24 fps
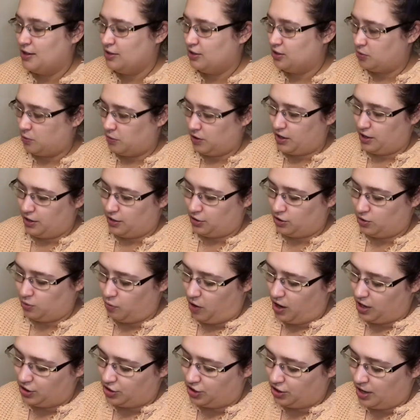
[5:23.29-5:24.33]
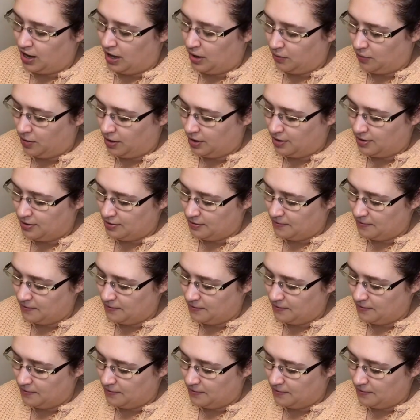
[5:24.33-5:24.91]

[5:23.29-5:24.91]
So we're gonna swatch that one.